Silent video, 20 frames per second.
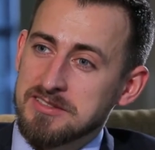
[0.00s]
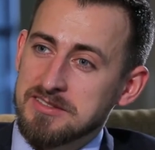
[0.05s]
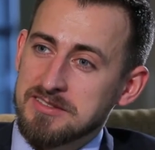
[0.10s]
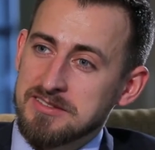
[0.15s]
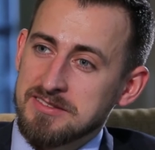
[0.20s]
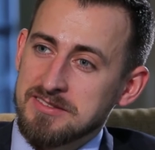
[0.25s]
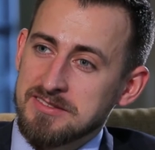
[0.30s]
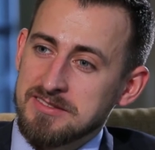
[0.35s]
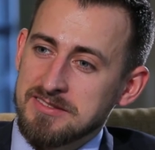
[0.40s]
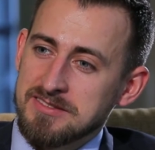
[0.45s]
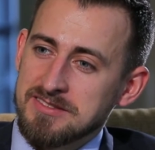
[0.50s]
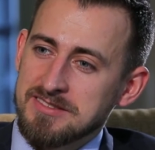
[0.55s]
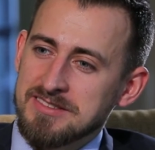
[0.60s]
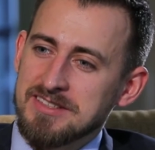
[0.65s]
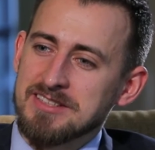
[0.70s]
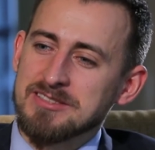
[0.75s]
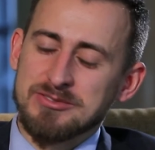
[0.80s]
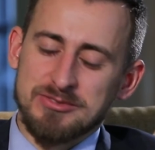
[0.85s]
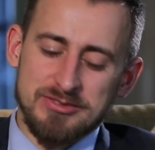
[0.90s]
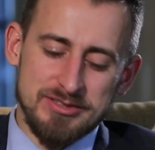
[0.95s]
the road
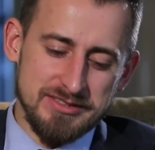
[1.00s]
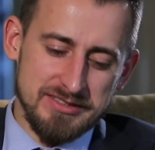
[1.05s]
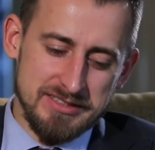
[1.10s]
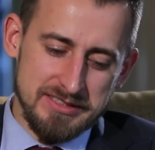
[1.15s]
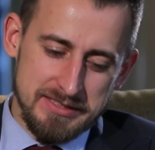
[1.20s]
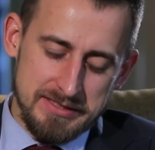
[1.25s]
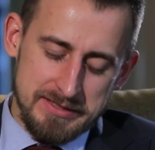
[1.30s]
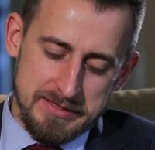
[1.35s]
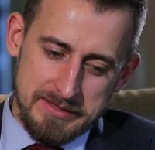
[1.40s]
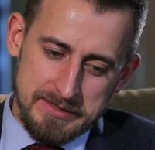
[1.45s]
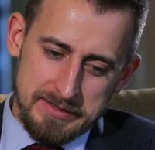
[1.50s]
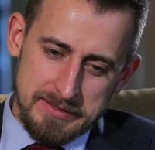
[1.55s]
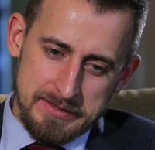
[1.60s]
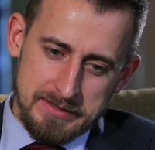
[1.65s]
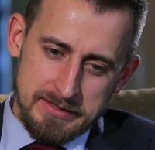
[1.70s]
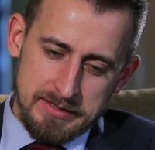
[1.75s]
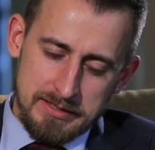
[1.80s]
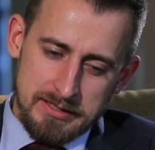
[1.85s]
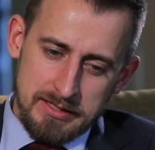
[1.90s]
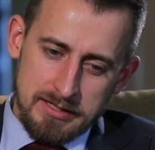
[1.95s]
in the
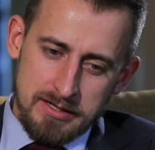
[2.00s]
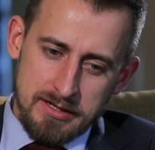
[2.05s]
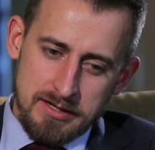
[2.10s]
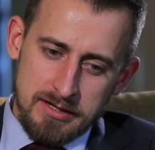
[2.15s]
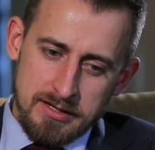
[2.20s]
future.